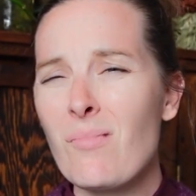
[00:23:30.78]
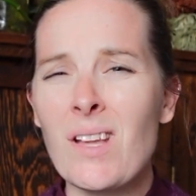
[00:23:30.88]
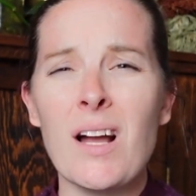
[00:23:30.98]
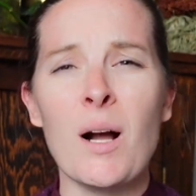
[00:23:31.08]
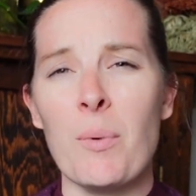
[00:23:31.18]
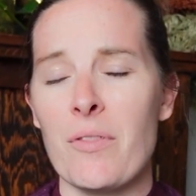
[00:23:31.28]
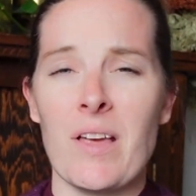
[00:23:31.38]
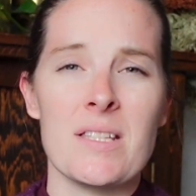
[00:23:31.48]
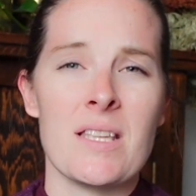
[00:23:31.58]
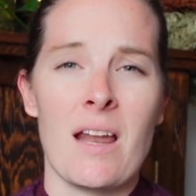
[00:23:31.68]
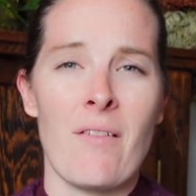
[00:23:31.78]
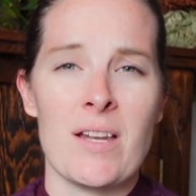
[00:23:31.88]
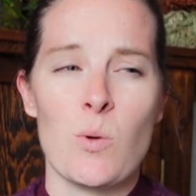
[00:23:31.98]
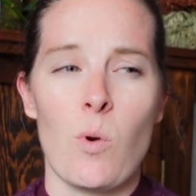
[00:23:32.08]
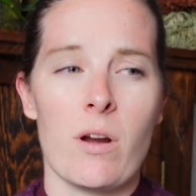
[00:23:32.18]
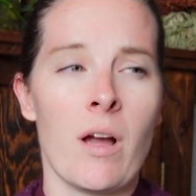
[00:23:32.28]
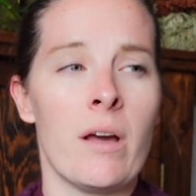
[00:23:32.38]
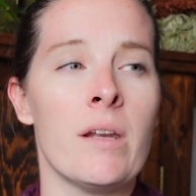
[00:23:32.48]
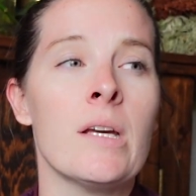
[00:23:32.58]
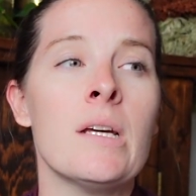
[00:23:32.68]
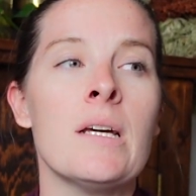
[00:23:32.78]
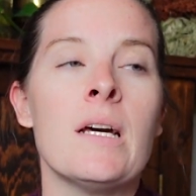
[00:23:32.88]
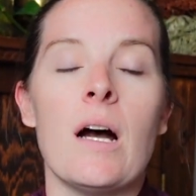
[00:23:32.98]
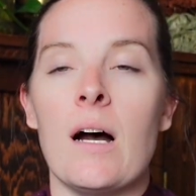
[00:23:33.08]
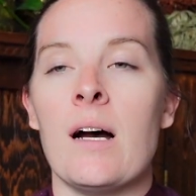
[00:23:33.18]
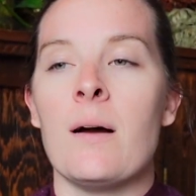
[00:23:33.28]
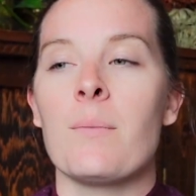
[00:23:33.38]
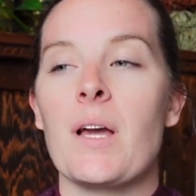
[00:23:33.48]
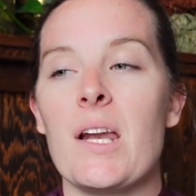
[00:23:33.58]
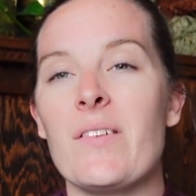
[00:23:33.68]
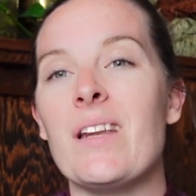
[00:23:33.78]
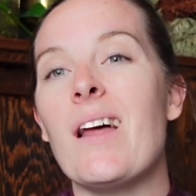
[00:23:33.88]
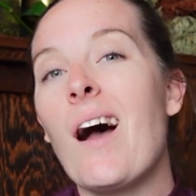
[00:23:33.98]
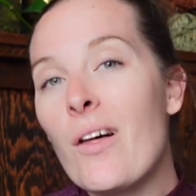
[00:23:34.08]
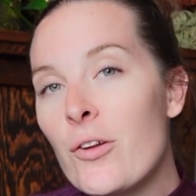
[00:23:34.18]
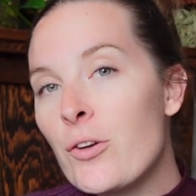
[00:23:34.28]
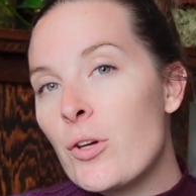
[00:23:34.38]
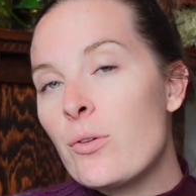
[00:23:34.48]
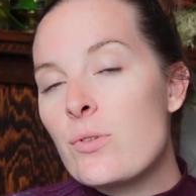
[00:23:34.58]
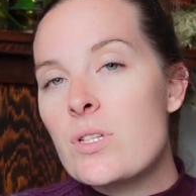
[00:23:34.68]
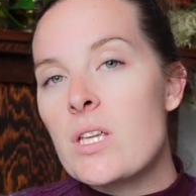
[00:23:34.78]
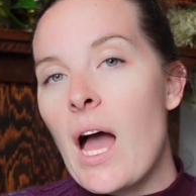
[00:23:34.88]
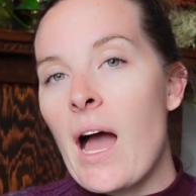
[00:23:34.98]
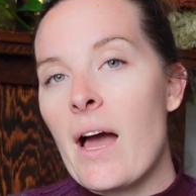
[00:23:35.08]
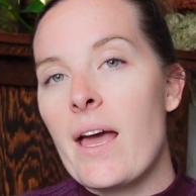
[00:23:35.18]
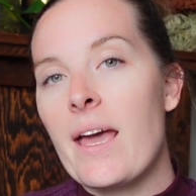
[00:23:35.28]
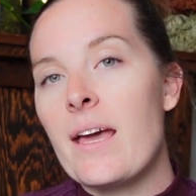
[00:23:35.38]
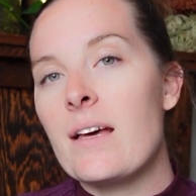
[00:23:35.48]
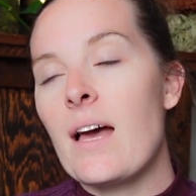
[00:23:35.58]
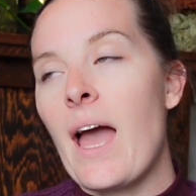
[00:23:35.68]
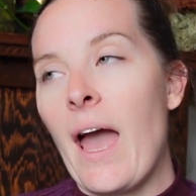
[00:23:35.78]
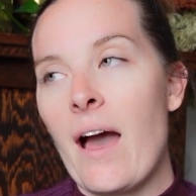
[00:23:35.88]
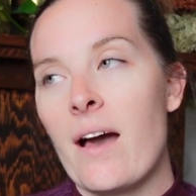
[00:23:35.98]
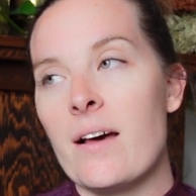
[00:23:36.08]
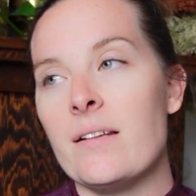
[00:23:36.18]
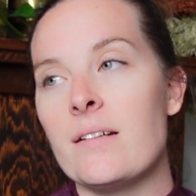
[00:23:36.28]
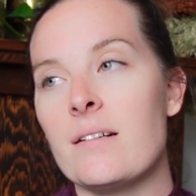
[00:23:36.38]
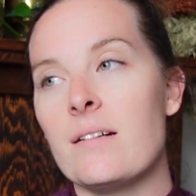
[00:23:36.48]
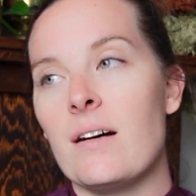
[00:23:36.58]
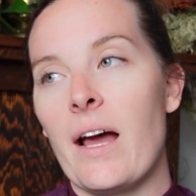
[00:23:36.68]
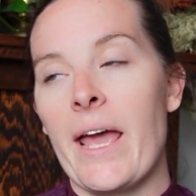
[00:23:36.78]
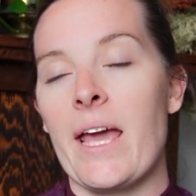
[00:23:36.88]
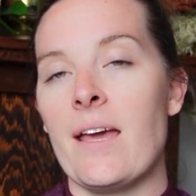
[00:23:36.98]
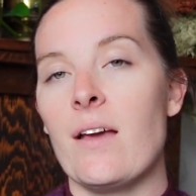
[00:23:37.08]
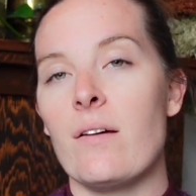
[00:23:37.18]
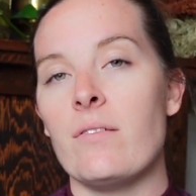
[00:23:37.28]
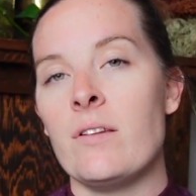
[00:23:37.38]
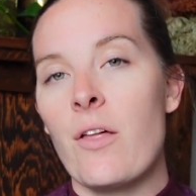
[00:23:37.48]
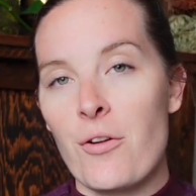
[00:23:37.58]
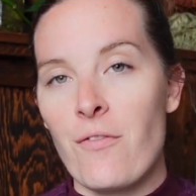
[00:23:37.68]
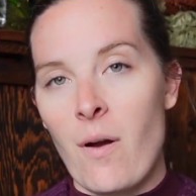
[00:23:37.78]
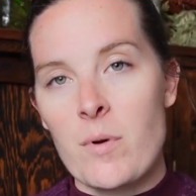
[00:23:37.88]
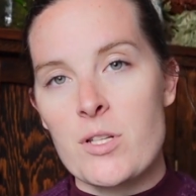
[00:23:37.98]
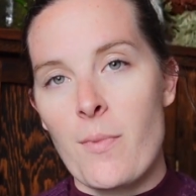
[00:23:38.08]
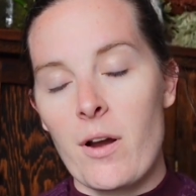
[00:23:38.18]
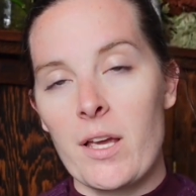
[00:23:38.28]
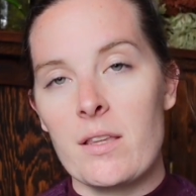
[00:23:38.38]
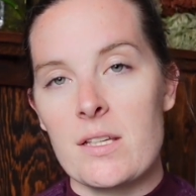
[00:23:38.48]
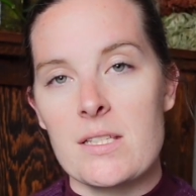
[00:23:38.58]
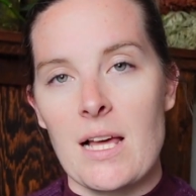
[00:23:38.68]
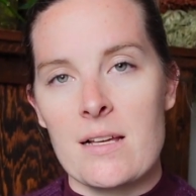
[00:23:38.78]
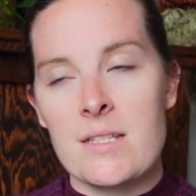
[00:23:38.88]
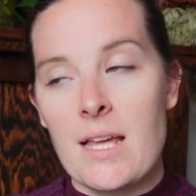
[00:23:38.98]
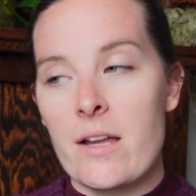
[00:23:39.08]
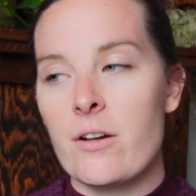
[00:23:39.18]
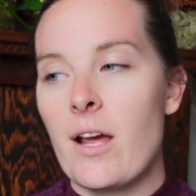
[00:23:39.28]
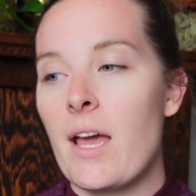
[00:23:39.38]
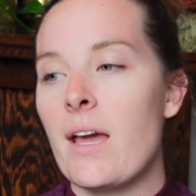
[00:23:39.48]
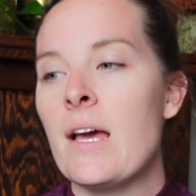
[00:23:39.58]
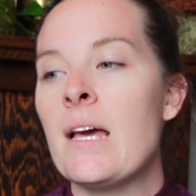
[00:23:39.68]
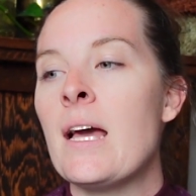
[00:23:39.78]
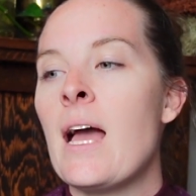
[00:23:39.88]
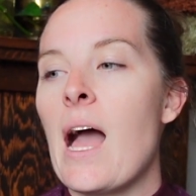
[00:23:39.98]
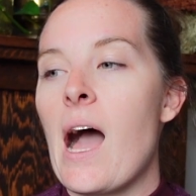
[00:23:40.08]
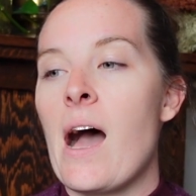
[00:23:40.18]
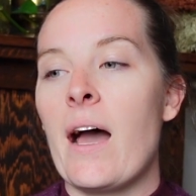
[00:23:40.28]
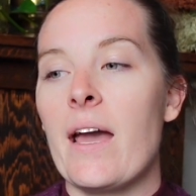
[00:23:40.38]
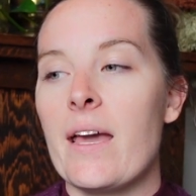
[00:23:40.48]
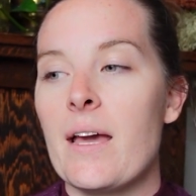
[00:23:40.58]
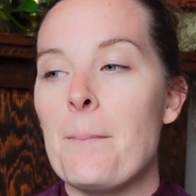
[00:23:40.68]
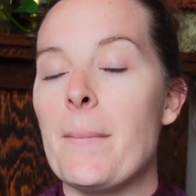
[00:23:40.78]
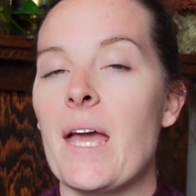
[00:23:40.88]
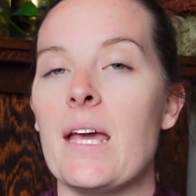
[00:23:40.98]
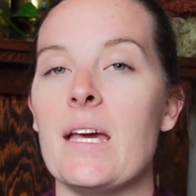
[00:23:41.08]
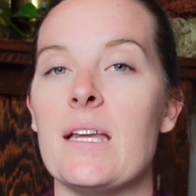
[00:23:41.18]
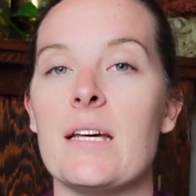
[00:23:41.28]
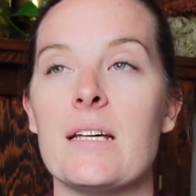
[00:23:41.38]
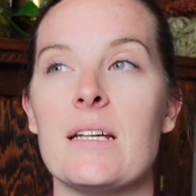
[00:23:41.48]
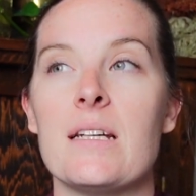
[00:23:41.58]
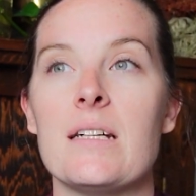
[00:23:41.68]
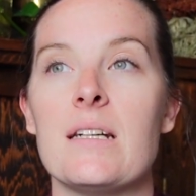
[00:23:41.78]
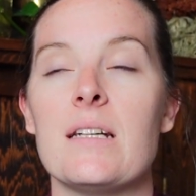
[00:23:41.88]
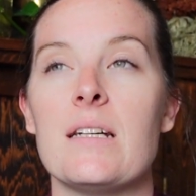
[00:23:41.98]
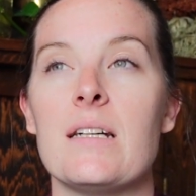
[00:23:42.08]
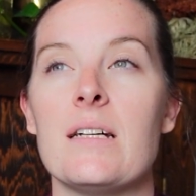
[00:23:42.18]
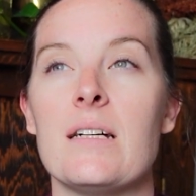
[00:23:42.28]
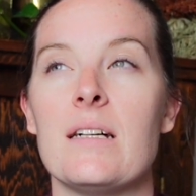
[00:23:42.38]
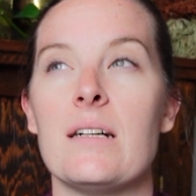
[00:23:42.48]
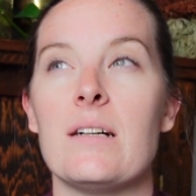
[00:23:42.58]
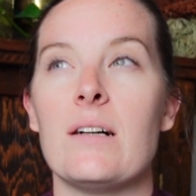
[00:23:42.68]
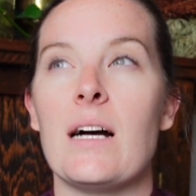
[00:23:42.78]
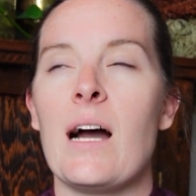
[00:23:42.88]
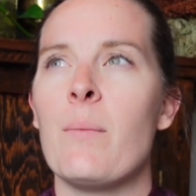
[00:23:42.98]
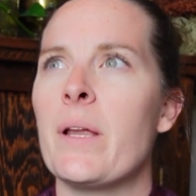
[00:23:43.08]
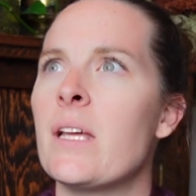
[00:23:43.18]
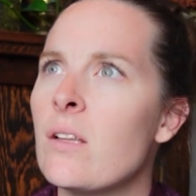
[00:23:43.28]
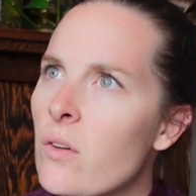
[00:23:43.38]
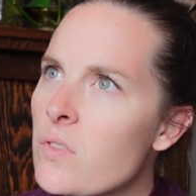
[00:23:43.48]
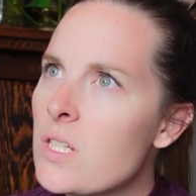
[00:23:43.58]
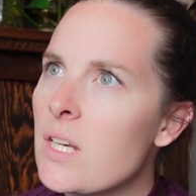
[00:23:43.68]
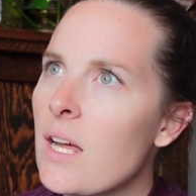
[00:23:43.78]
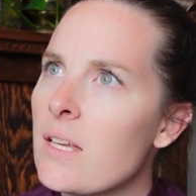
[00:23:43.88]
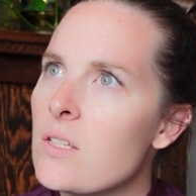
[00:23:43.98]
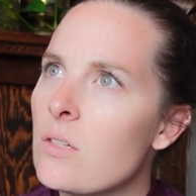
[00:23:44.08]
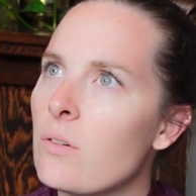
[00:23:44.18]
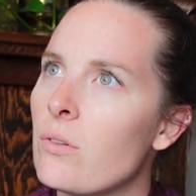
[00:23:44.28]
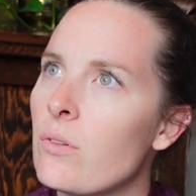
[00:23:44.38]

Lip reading: a couple things that I've had to work on. Kind of in other news, I had another farmer's market this last Saturday. I made, how many loaves did I do?